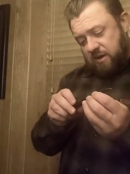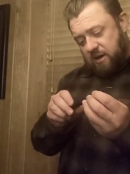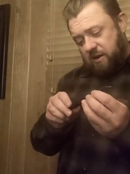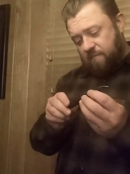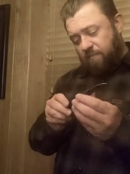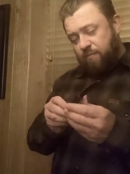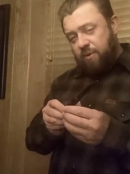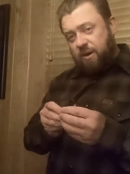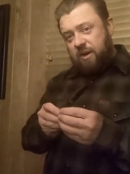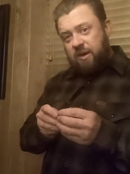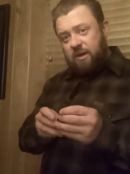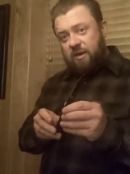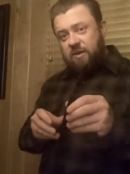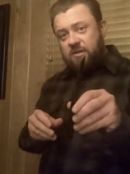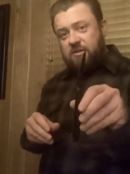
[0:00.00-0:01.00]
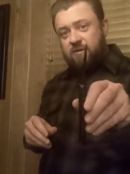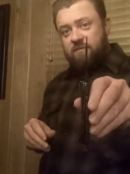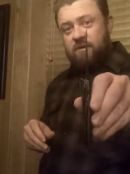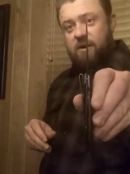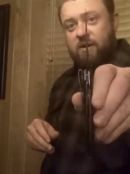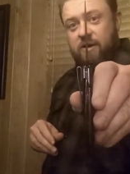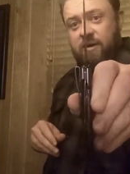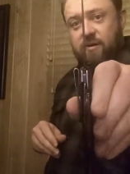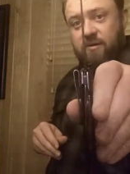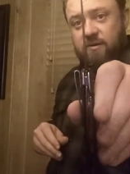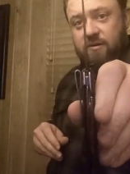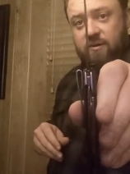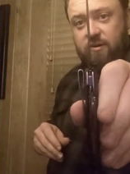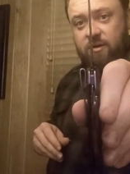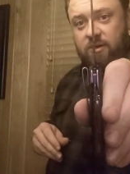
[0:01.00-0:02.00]
Um, but it is a very
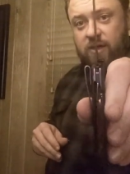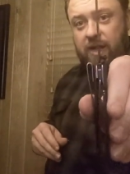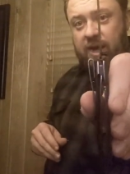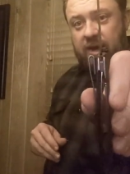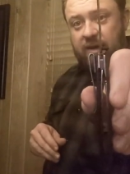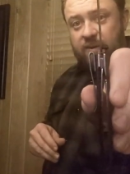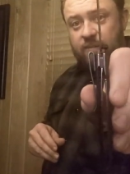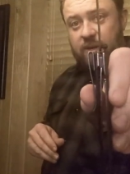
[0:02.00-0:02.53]
good lock.